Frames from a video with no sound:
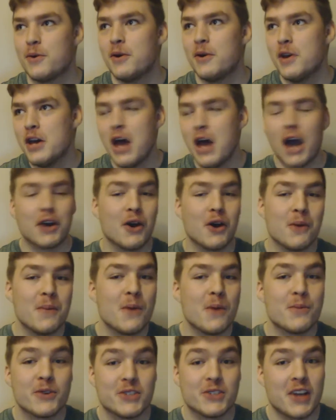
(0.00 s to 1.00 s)
but I can't
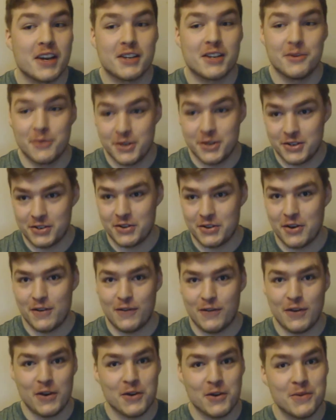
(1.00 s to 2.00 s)
remember exactly when he
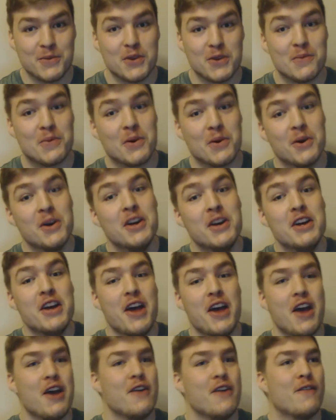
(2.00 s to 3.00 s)
started following me, but
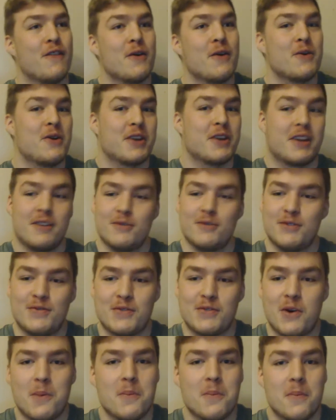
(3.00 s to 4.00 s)
it felt like it was
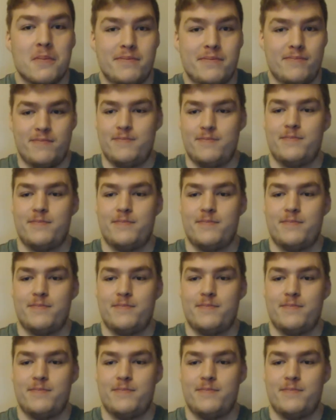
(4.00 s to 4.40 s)
from